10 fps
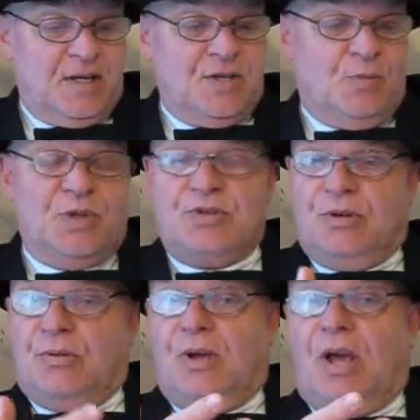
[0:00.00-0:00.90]
which
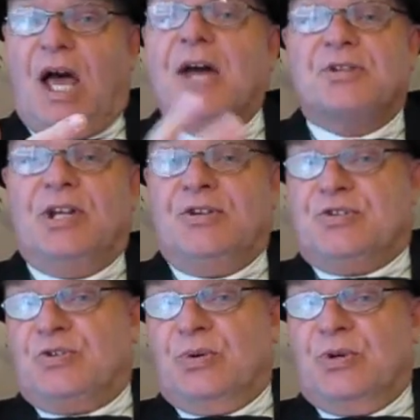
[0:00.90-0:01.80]
utterly
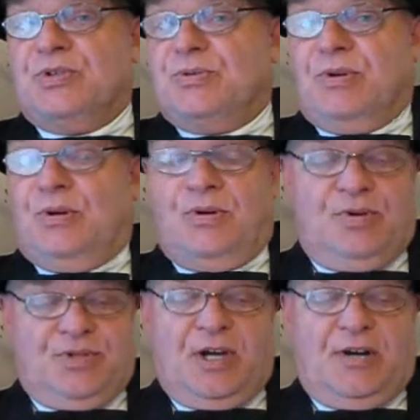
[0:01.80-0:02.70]
destroys her
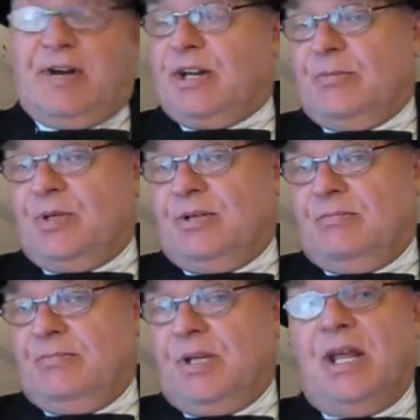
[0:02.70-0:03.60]
entire argument
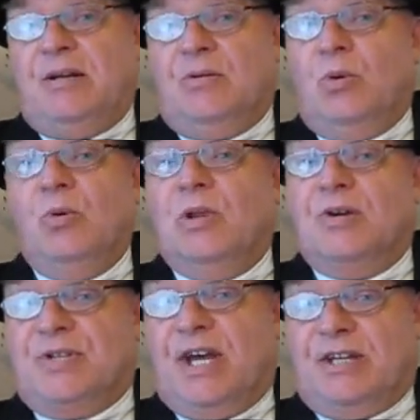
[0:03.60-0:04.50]
and all
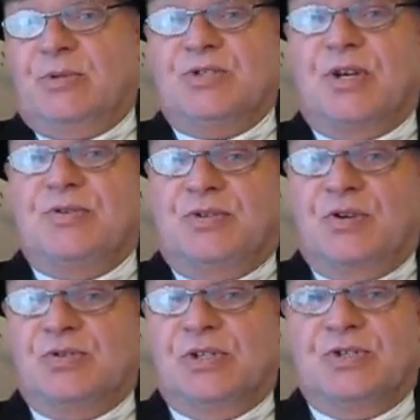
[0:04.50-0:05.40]
those arguments, those
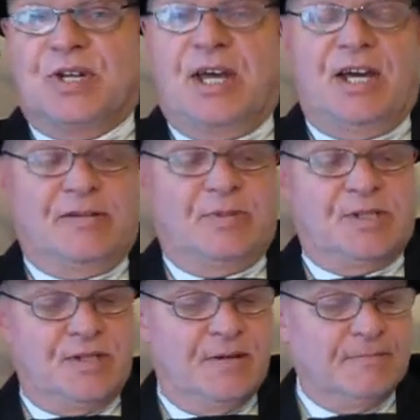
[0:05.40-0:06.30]
socialistic arguments,